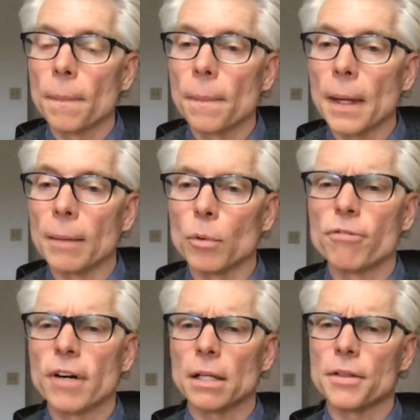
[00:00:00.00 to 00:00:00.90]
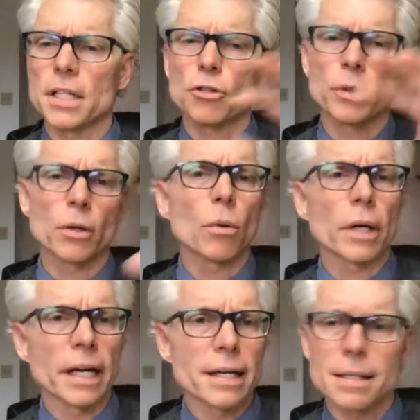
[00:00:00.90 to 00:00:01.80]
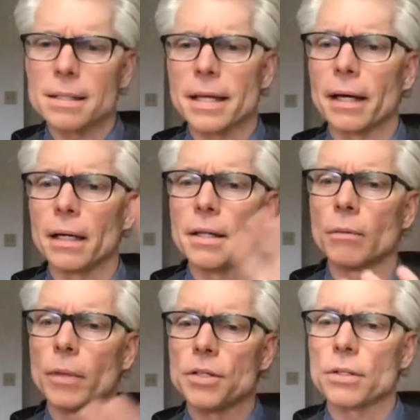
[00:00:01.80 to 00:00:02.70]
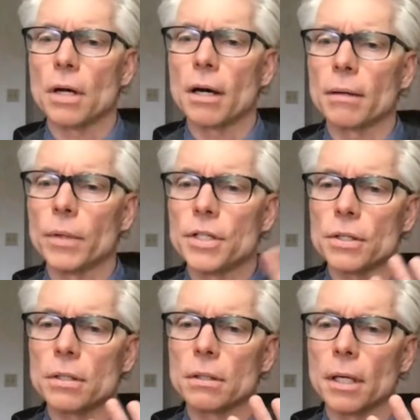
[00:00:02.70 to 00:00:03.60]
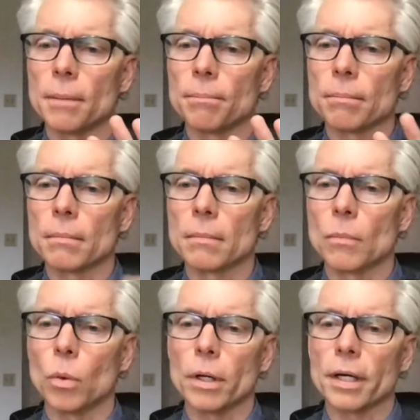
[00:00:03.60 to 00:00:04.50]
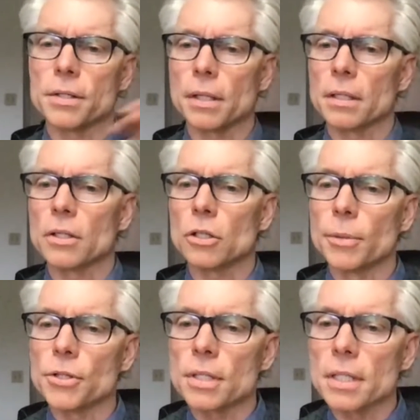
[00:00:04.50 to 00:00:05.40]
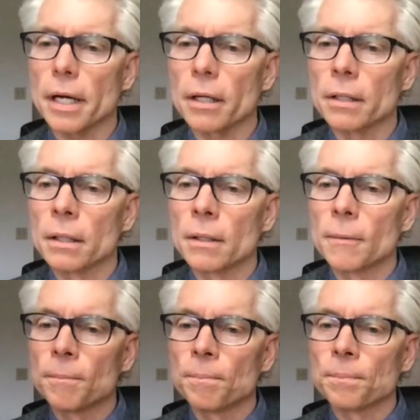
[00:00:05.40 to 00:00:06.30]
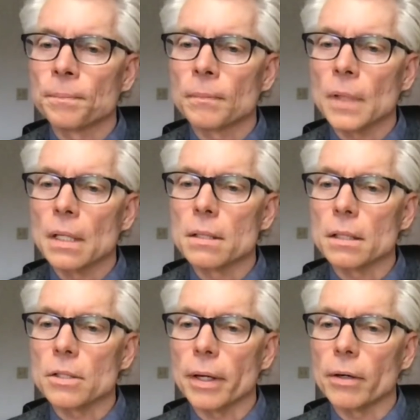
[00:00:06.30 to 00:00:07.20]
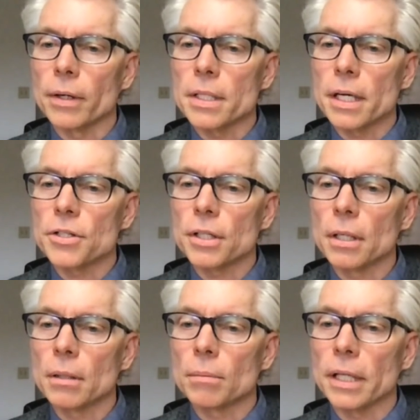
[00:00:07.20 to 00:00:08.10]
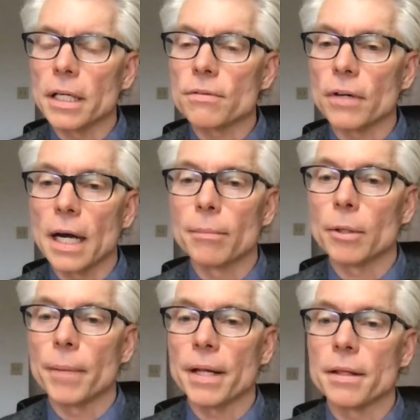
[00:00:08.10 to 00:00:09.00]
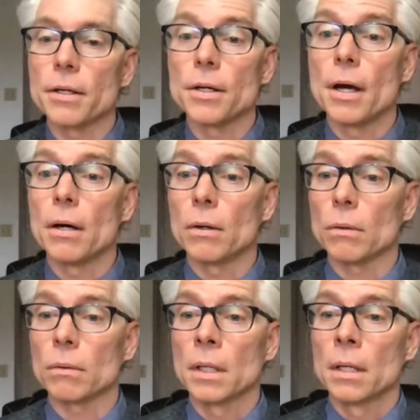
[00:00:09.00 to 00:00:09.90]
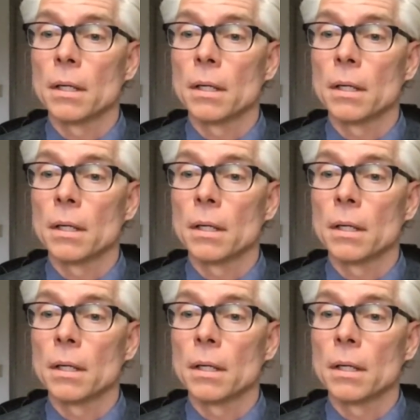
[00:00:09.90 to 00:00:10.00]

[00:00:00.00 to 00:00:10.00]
The district organizes that, and then we just work as a distribution center. 6th grade orientation, plans for hybrid method, no.